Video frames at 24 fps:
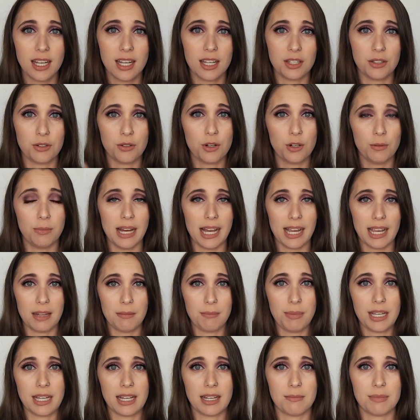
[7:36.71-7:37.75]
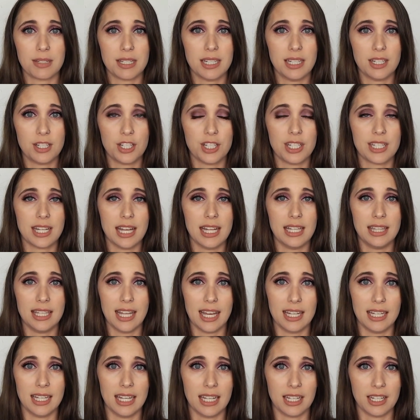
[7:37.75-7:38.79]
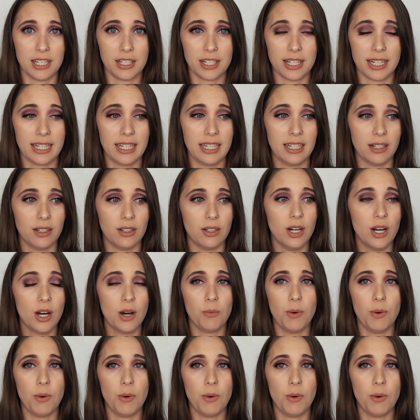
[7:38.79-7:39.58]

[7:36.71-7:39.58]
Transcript: you go back and pick up stitches and then knit your heel.